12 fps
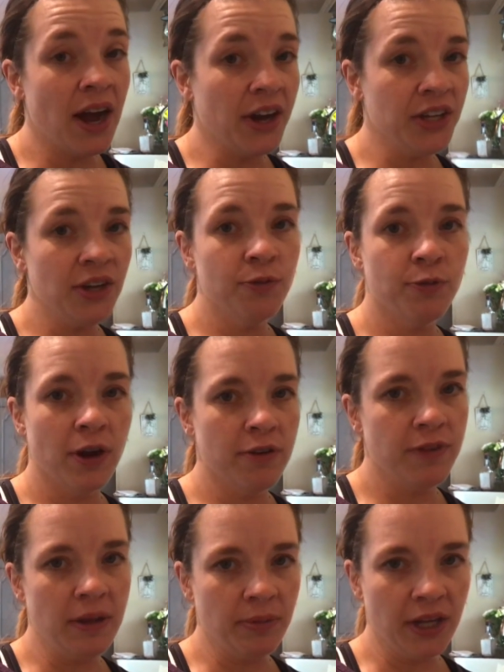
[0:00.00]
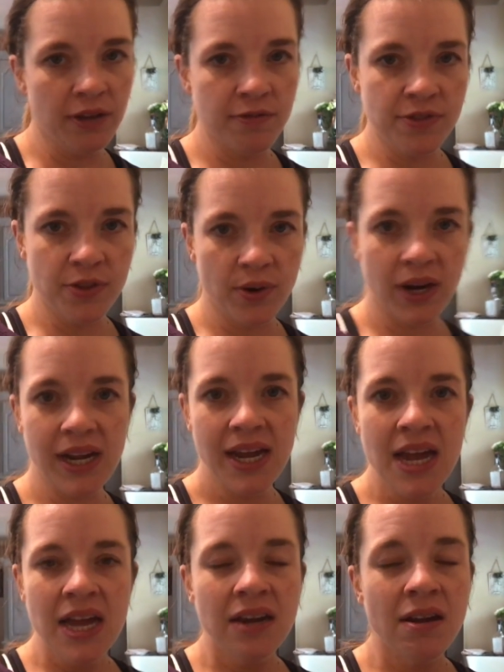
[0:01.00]
value for a family of 3.
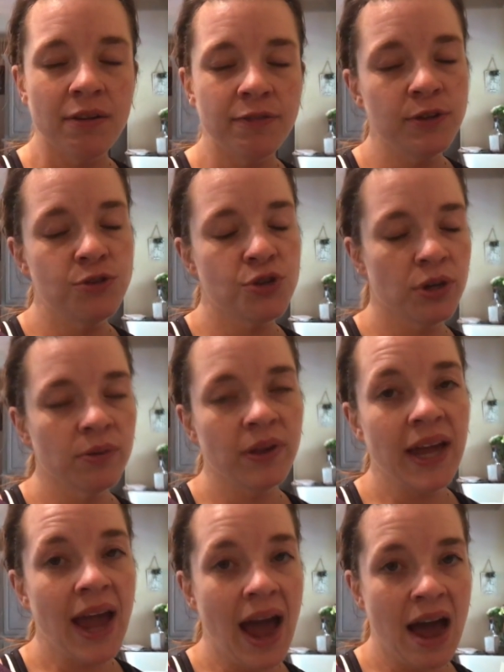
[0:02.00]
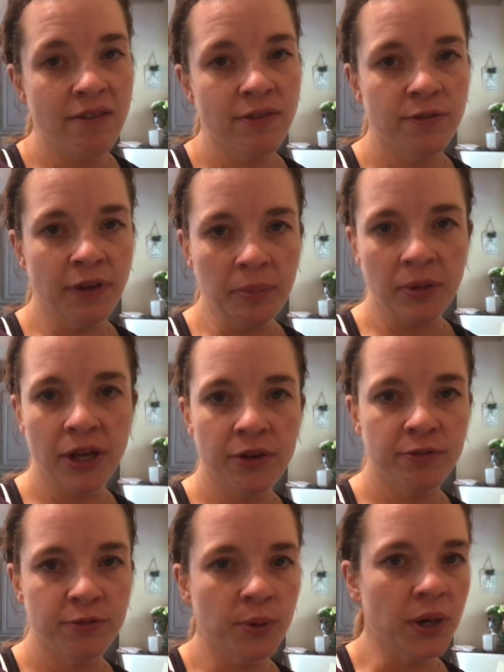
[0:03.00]
Now, if you truly have a family
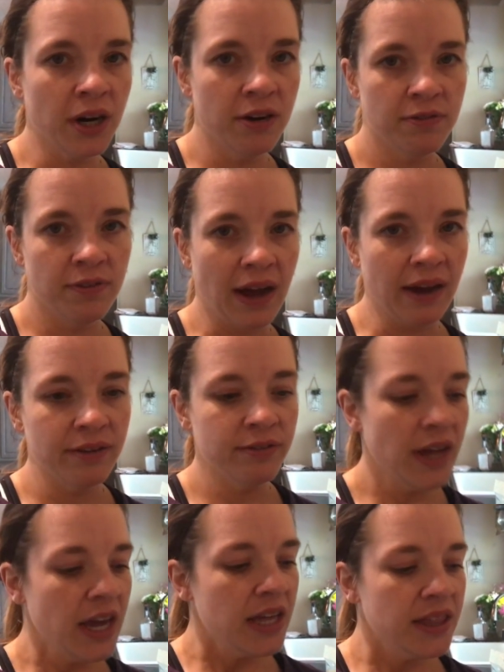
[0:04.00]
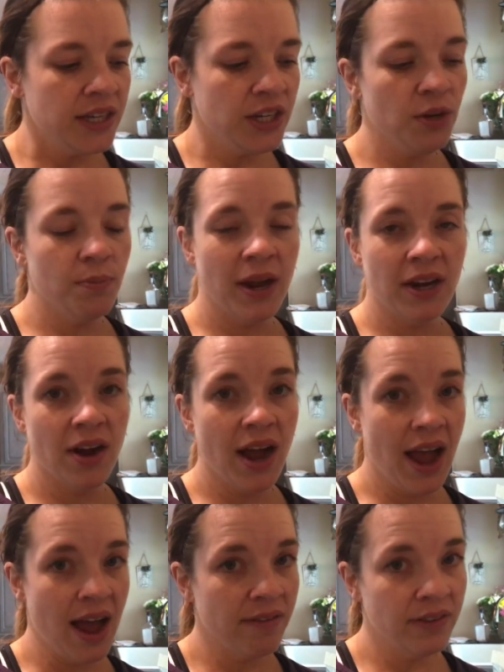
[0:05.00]
of 4 or 5, then you may not
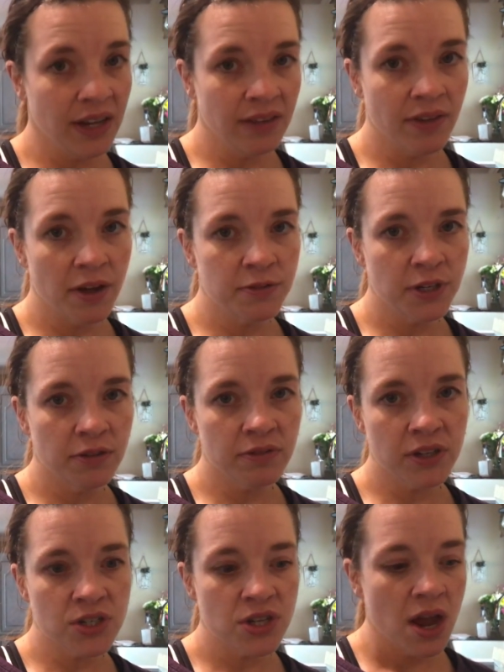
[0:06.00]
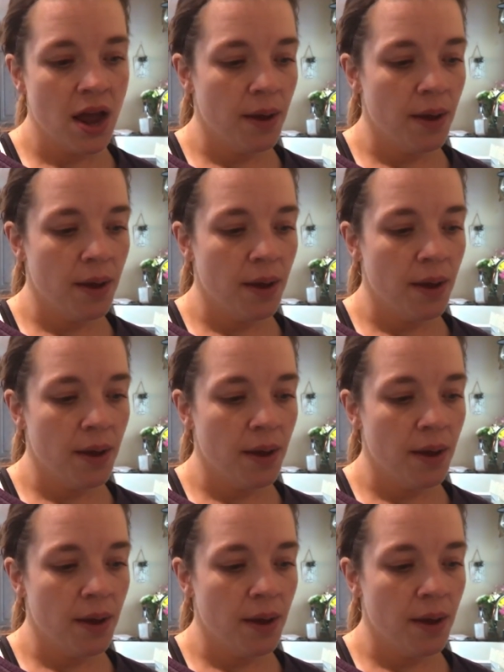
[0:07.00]
have any leftovers.